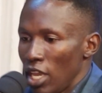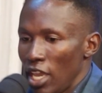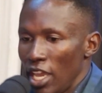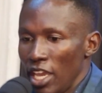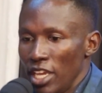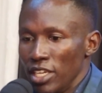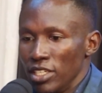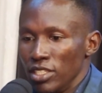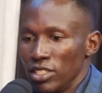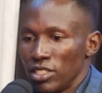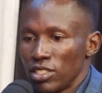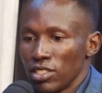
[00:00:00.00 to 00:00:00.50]

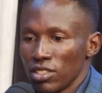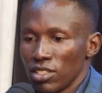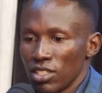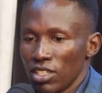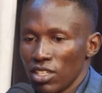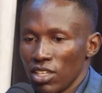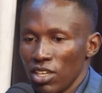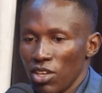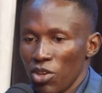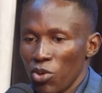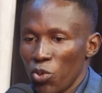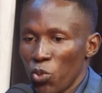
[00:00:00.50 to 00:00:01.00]
And
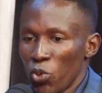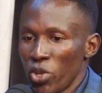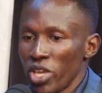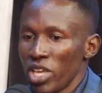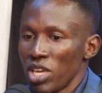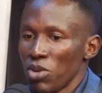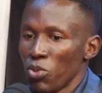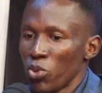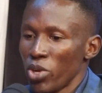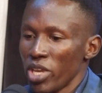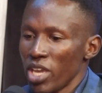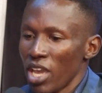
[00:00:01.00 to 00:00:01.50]

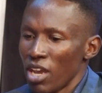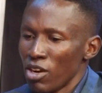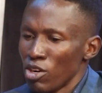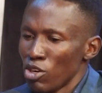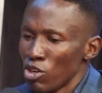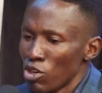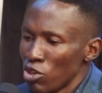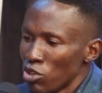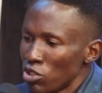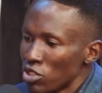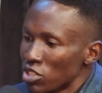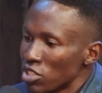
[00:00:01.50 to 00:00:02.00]
we are
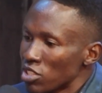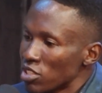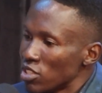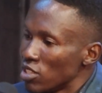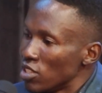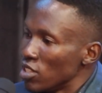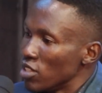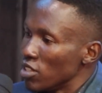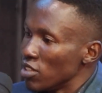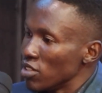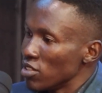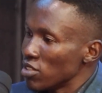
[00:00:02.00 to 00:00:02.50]
not
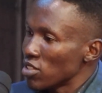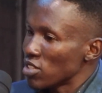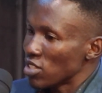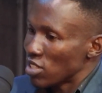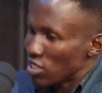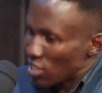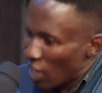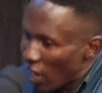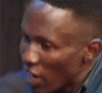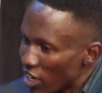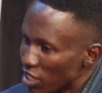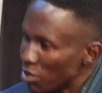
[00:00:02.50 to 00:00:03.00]
the
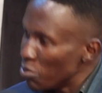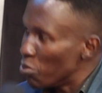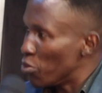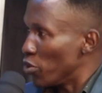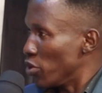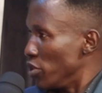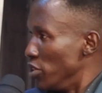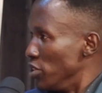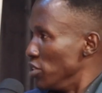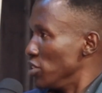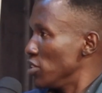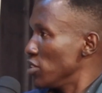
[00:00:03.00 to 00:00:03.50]

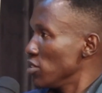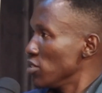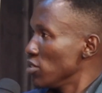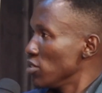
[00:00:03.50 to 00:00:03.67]
standpoint.